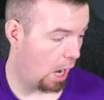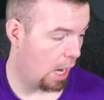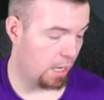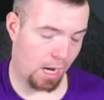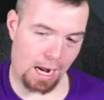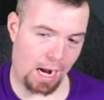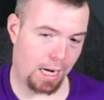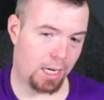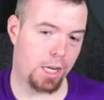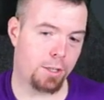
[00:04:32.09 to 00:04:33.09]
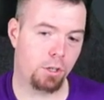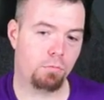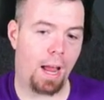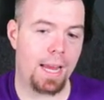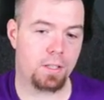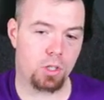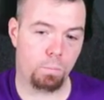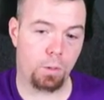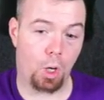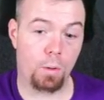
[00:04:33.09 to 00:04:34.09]
I, I I do rate
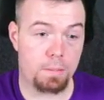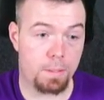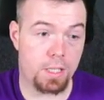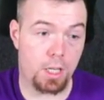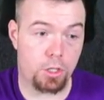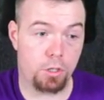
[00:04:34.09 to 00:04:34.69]
super loan S B Cs. I do